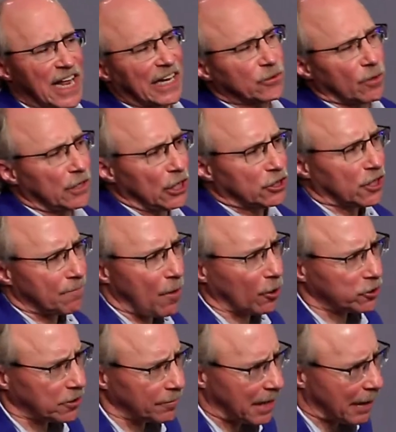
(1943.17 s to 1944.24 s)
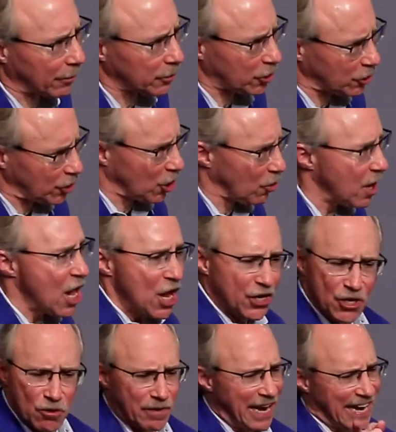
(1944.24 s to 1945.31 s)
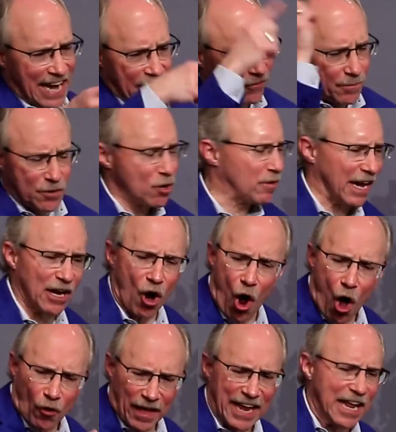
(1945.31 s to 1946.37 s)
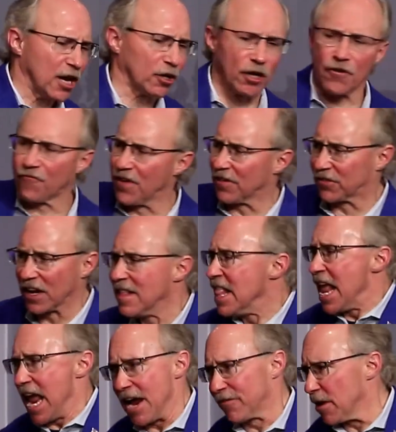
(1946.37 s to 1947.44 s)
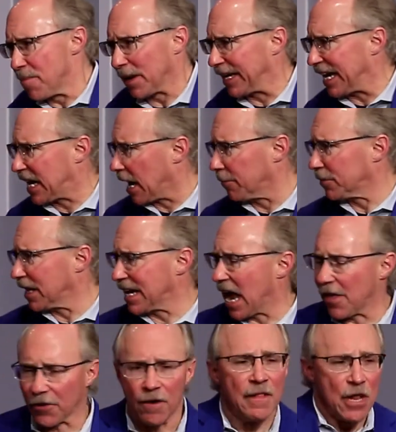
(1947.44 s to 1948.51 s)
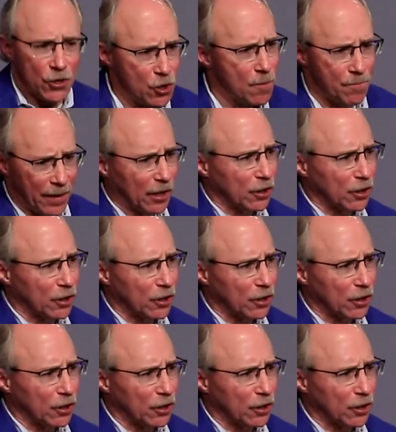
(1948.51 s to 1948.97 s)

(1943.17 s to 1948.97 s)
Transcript: because that's what he's supposed to be able to do. You get every, you get all 850. Everybody come together. You